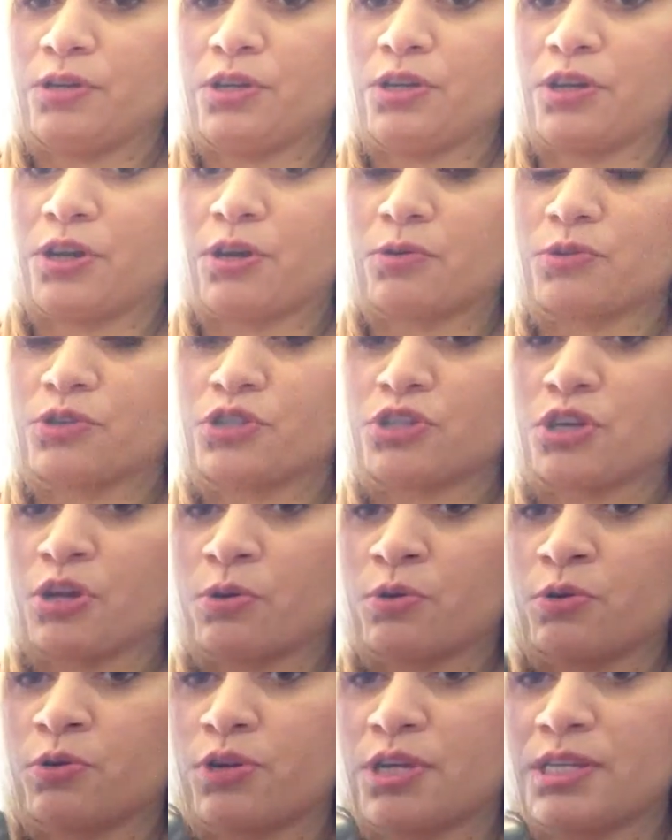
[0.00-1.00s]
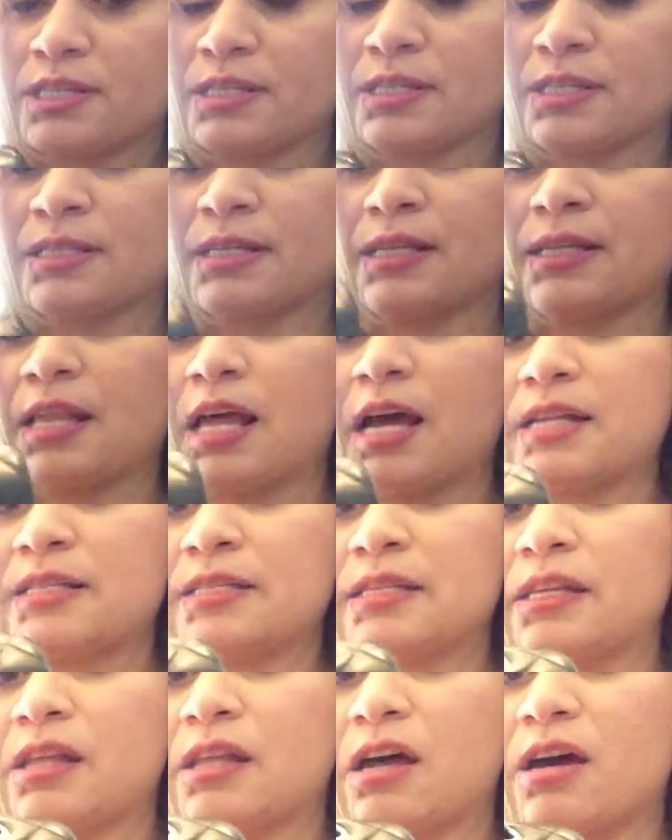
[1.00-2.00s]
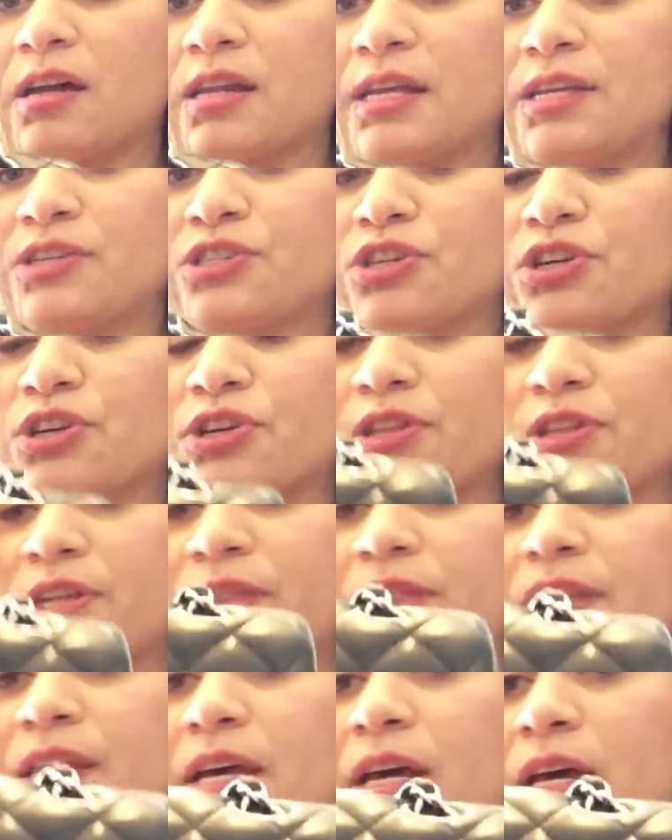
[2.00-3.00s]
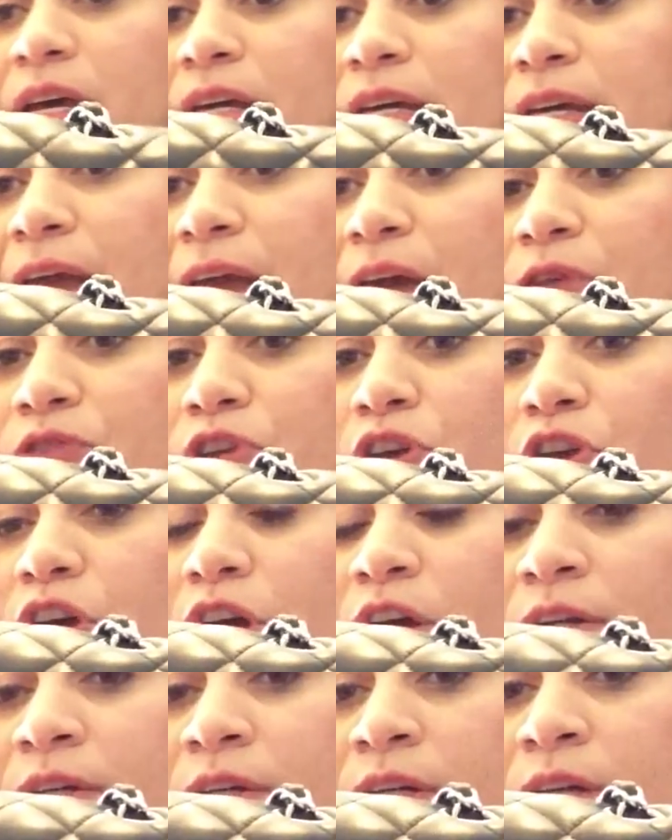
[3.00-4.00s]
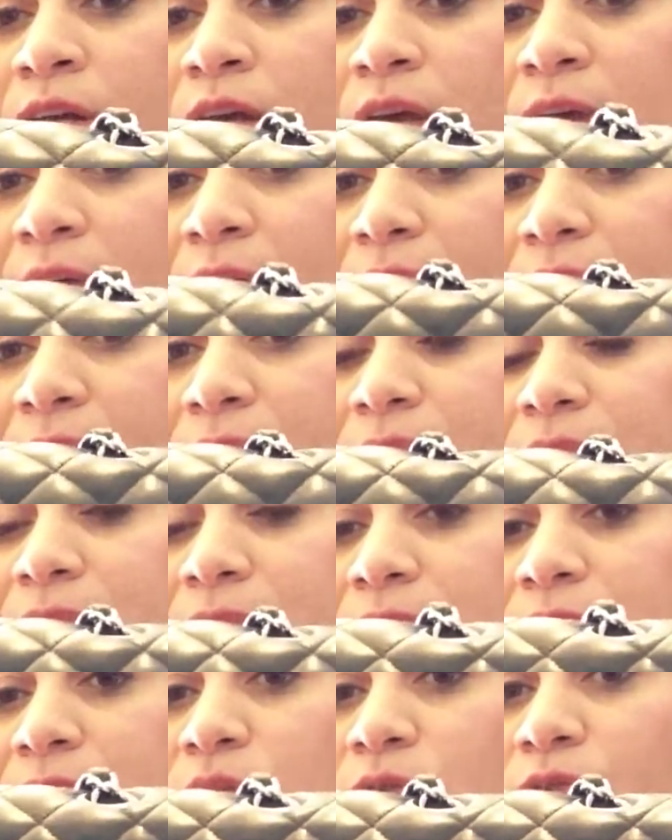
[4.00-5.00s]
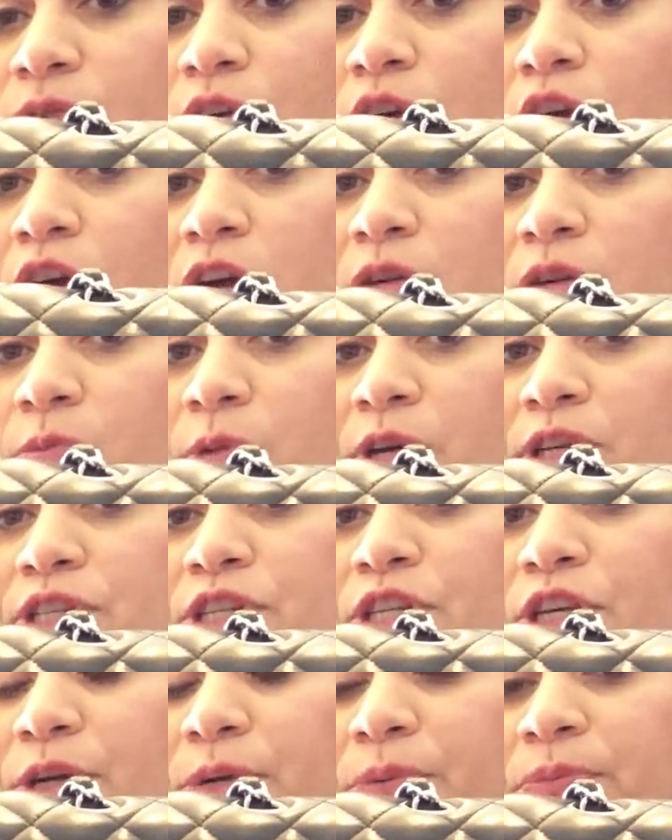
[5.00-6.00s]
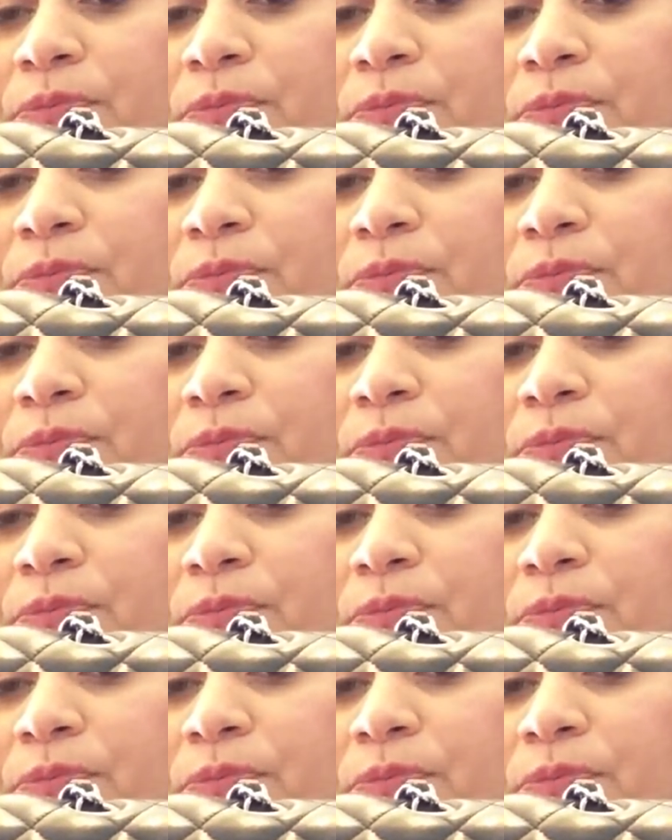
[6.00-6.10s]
you know, show creases and lines a lot easier than the caviar. And it's the silver hardware too.